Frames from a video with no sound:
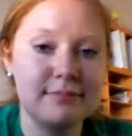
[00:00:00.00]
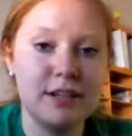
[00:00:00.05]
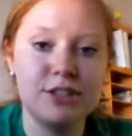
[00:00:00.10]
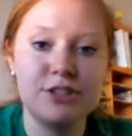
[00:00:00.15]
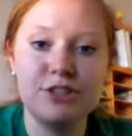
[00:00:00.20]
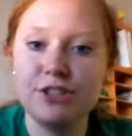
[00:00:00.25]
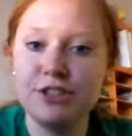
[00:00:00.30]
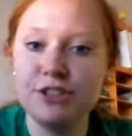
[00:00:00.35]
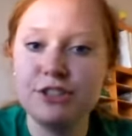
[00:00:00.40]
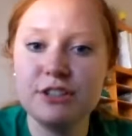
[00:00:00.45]

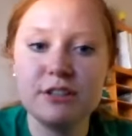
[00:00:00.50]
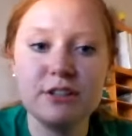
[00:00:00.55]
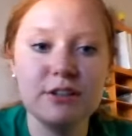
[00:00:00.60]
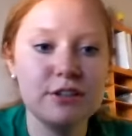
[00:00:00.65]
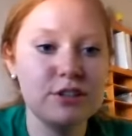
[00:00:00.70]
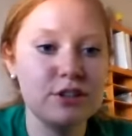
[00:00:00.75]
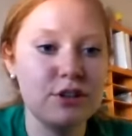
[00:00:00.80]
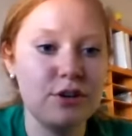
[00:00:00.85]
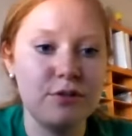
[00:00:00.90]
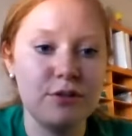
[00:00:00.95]
and she just
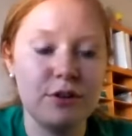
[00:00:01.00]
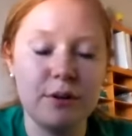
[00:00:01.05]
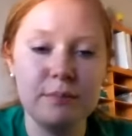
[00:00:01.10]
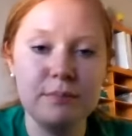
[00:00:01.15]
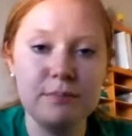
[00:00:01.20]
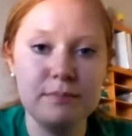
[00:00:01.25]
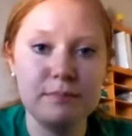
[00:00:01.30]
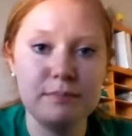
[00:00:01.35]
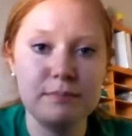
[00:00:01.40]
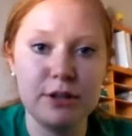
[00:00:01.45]
looks over
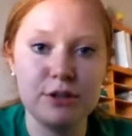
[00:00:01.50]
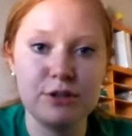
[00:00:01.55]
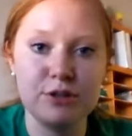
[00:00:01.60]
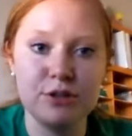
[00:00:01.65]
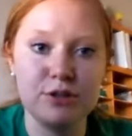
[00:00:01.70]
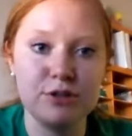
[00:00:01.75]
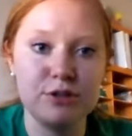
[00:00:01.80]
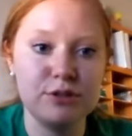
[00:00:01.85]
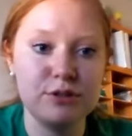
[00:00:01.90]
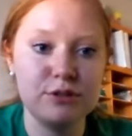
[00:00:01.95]
them, make
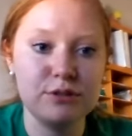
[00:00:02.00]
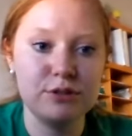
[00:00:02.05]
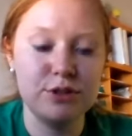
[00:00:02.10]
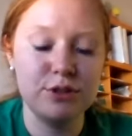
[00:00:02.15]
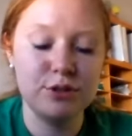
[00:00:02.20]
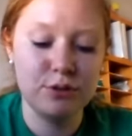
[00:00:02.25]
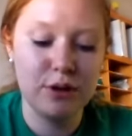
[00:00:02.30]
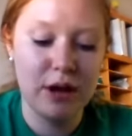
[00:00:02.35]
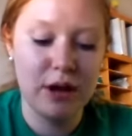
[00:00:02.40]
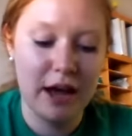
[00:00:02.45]
sure
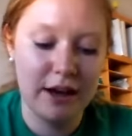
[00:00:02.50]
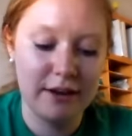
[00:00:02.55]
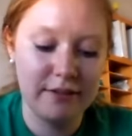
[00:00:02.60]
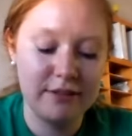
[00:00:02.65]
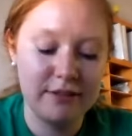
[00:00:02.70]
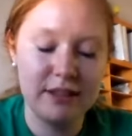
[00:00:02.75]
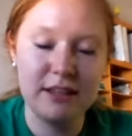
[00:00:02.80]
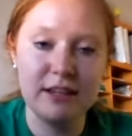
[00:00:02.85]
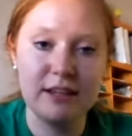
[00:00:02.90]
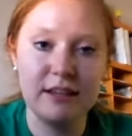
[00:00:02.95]
you
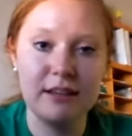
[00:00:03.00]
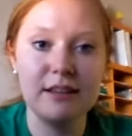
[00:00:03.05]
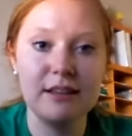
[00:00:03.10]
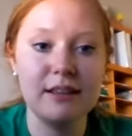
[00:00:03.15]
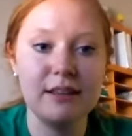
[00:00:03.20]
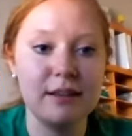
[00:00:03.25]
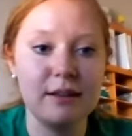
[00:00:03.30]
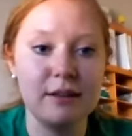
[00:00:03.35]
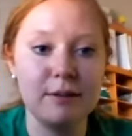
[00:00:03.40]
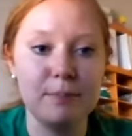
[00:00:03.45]
have the
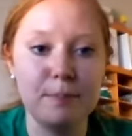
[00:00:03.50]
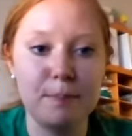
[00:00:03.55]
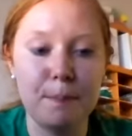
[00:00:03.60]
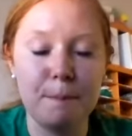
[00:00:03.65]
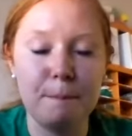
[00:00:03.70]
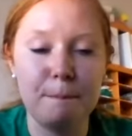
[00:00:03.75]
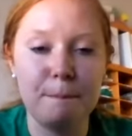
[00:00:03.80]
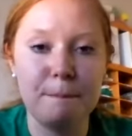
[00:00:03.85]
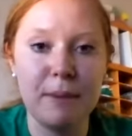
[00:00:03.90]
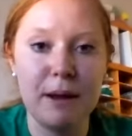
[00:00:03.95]

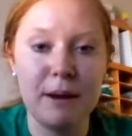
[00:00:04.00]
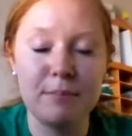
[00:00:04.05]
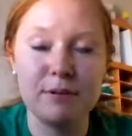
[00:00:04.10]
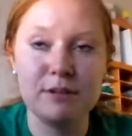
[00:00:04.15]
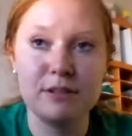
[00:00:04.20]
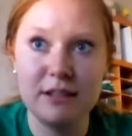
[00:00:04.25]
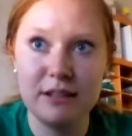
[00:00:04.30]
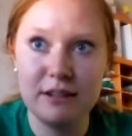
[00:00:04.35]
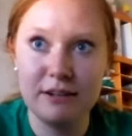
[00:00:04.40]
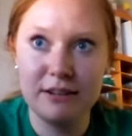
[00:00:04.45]

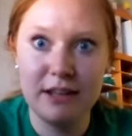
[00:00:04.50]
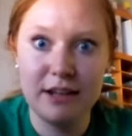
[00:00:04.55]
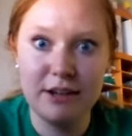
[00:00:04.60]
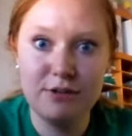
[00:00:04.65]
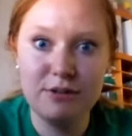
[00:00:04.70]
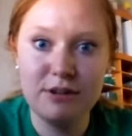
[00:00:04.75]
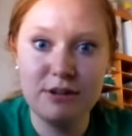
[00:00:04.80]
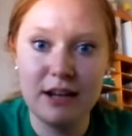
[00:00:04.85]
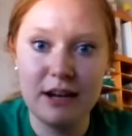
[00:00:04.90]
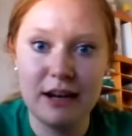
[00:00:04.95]
papers in there
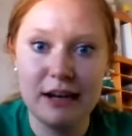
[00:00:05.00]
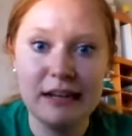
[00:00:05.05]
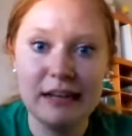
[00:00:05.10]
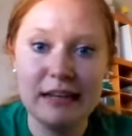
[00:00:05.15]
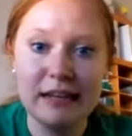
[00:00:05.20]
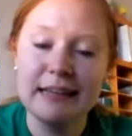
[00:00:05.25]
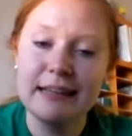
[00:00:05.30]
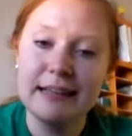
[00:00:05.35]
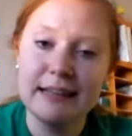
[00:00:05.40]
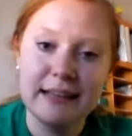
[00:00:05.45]
that you need.
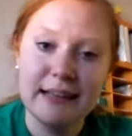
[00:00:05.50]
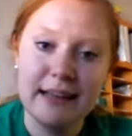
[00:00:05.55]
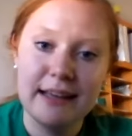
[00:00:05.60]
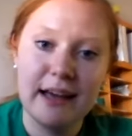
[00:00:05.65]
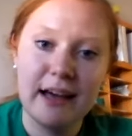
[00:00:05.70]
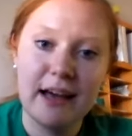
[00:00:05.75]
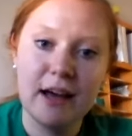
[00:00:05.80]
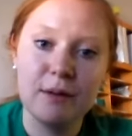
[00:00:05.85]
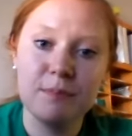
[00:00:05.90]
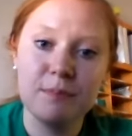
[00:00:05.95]

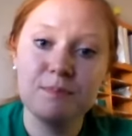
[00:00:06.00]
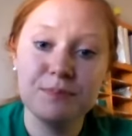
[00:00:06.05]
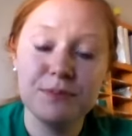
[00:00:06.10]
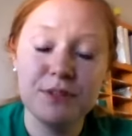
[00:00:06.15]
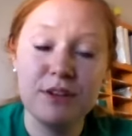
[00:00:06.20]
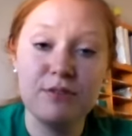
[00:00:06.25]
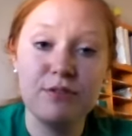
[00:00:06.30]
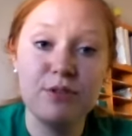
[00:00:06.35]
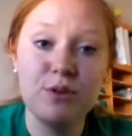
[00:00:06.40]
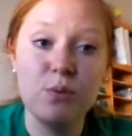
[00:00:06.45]

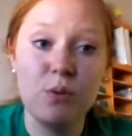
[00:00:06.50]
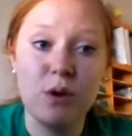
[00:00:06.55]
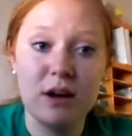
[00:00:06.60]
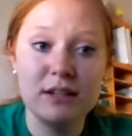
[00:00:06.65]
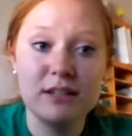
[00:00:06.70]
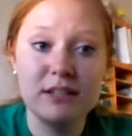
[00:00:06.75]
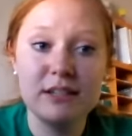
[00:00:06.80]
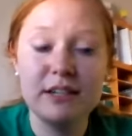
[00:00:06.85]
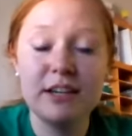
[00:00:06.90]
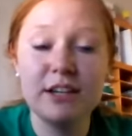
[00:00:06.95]
If you
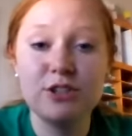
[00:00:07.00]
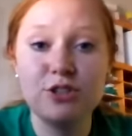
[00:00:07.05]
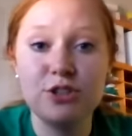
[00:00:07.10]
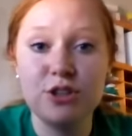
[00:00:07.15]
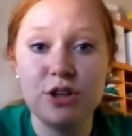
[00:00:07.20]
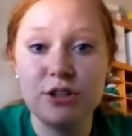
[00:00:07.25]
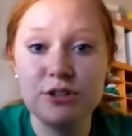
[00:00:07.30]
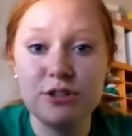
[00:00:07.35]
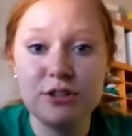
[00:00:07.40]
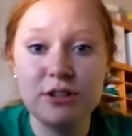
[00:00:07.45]
want to get
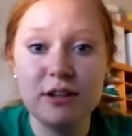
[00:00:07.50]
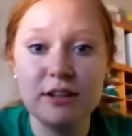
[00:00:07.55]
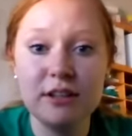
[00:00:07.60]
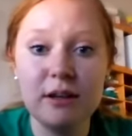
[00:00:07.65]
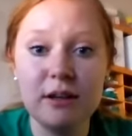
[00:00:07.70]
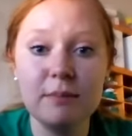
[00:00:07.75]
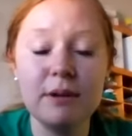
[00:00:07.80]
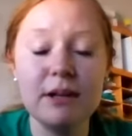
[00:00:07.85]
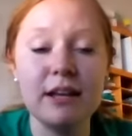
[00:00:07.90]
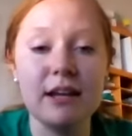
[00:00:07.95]
judged on
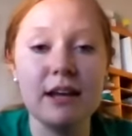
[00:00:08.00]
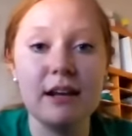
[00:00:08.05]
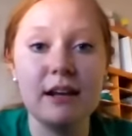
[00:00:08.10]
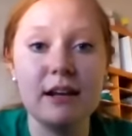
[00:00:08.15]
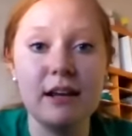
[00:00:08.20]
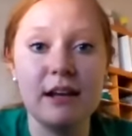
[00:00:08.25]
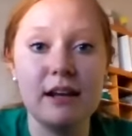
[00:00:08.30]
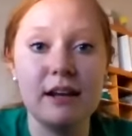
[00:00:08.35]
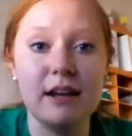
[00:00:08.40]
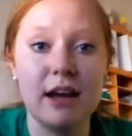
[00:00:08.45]
them and
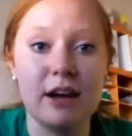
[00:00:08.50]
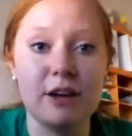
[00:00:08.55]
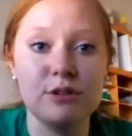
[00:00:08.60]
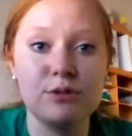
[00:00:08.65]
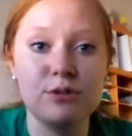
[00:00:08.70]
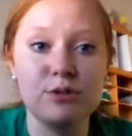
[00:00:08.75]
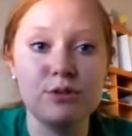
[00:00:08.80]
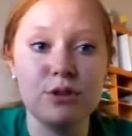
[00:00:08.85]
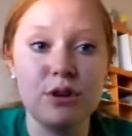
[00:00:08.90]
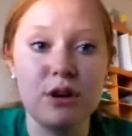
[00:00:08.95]
get an
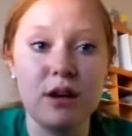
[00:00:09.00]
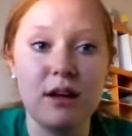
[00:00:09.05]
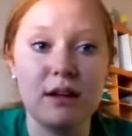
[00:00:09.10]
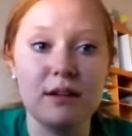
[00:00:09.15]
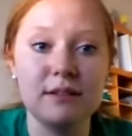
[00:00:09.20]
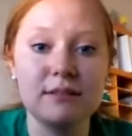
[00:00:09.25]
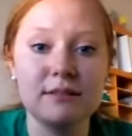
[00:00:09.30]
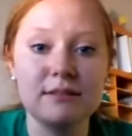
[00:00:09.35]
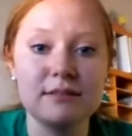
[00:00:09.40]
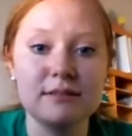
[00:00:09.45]

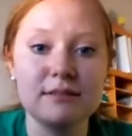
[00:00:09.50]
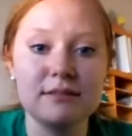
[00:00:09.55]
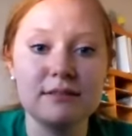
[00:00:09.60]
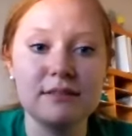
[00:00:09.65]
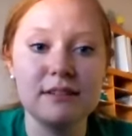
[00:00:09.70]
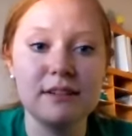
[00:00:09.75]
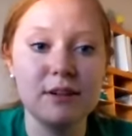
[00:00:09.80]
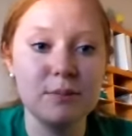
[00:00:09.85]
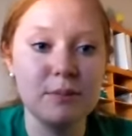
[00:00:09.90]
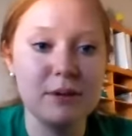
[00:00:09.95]
extra
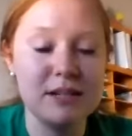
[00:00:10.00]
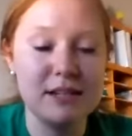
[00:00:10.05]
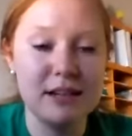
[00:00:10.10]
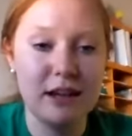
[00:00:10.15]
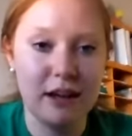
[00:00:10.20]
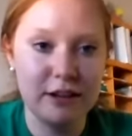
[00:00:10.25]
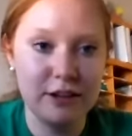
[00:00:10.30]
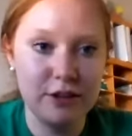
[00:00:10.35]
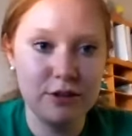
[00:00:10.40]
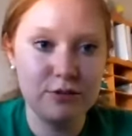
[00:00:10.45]
little
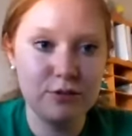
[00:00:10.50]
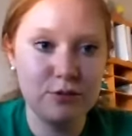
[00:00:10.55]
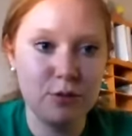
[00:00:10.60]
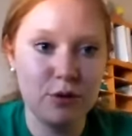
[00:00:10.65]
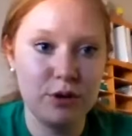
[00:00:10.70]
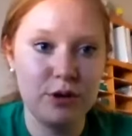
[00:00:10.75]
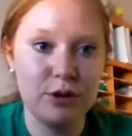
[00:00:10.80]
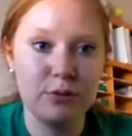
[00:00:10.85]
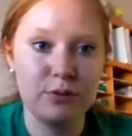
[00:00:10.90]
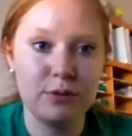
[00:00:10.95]
medallion
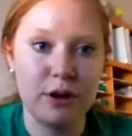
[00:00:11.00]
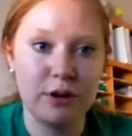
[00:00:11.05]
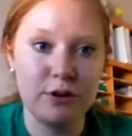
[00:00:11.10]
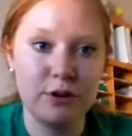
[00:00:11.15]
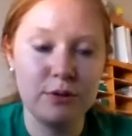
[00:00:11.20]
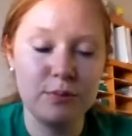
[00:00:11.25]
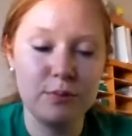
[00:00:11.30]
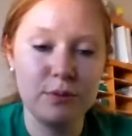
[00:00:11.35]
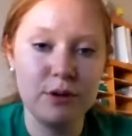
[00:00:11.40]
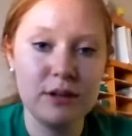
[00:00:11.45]
for your
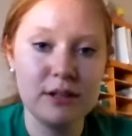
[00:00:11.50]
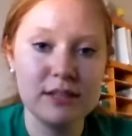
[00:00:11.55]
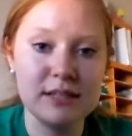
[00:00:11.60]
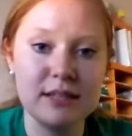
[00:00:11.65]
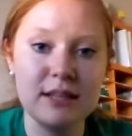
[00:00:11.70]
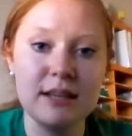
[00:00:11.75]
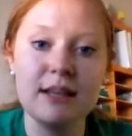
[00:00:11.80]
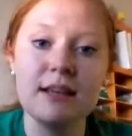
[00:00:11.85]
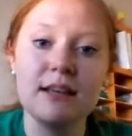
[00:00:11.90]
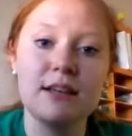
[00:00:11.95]
record
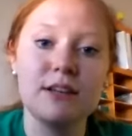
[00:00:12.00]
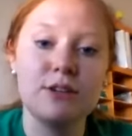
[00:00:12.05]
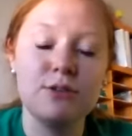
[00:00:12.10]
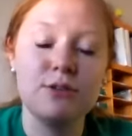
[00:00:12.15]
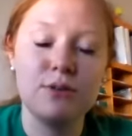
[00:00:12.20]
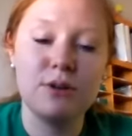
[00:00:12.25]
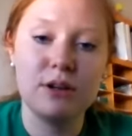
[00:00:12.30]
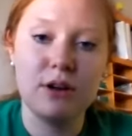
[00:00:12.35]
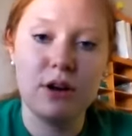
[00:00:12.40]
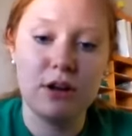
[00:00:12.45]
books,
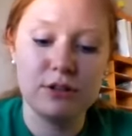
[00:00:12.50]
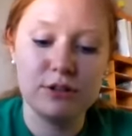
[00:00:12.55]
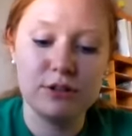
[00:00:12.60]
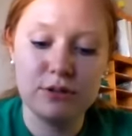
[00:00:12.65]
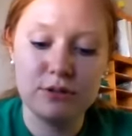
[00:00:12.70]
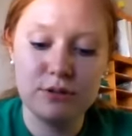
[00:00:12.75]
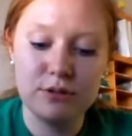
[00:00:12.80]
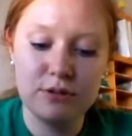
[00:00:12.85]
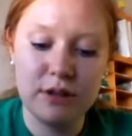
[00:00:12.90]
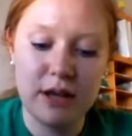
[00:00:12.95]
you can
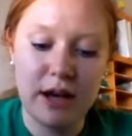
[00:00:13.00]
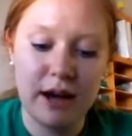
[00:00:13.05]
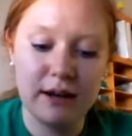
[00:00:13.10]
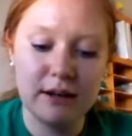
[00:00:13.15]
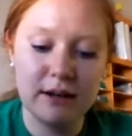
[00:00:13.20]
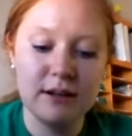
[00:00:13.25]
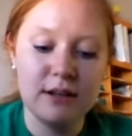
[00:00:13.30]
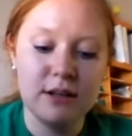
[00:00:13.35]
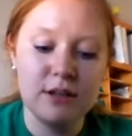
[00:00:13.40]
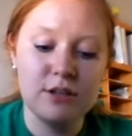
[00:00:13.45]
also do
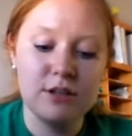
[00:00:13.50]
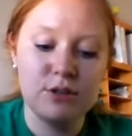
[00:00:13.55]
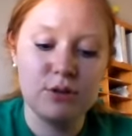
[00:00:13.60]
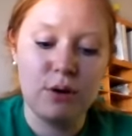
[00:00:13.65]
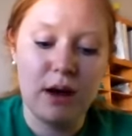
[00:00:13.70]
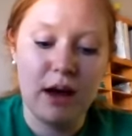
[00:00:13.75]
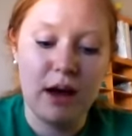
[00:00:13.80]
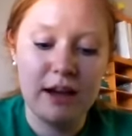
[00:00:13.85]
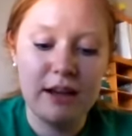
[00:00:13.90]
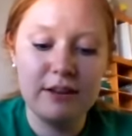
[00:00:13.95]
that.
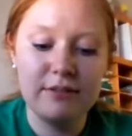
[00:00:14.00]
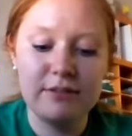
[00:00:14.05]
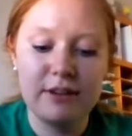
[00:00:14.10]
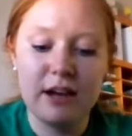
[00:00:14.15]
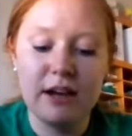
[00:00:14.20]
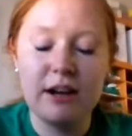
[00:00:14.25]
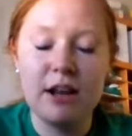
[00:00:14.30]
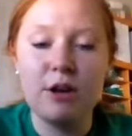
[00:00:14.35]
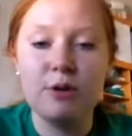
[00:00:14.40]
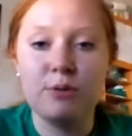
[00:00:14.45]
So I have
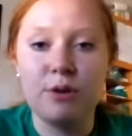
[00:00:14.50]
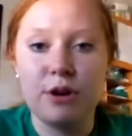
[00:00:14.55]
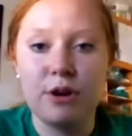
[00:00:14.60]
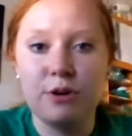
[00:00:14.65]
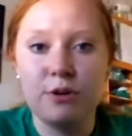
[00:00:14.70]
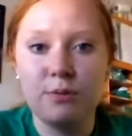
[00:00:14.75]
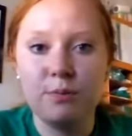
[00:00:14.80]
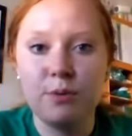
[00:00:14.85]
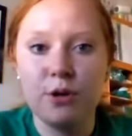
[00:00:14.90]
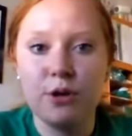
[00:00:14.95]
got a
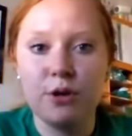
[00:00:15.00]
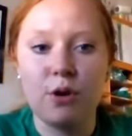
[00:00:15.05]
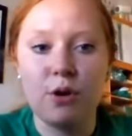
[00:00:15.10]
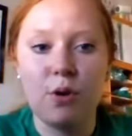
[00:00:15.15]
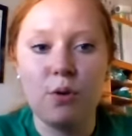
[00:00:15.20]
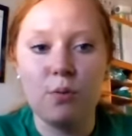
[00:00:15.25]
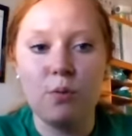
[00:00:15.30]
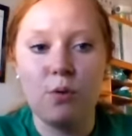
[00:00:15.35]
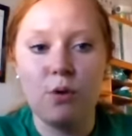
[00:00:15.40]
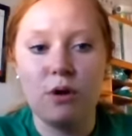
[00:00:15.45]
record book
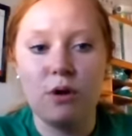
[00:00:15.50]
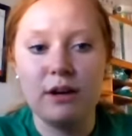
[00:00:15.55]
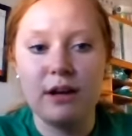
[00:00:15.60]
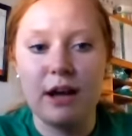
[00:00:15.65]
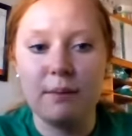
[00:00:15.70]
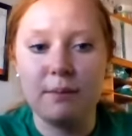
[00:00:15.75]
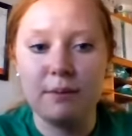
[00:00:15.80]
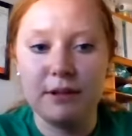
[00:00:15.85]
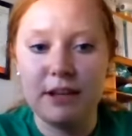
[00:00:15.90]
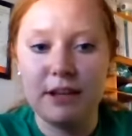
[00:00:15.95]
award
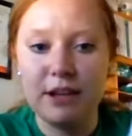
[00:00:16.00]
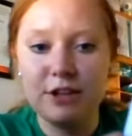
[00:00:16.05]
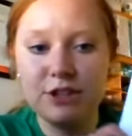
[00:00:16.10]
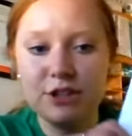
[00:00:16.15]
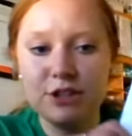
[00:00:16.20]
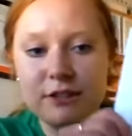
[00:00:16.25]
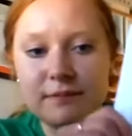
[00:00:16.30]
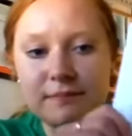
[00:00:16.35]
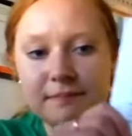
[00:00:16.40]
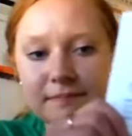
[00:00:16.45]

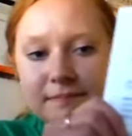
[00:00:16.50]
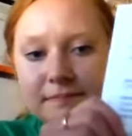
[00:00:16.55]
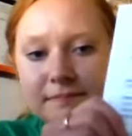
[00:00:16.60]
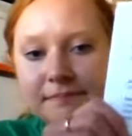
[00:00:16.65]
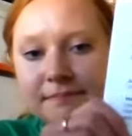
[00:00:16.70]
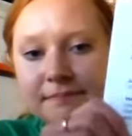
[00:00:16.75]
application.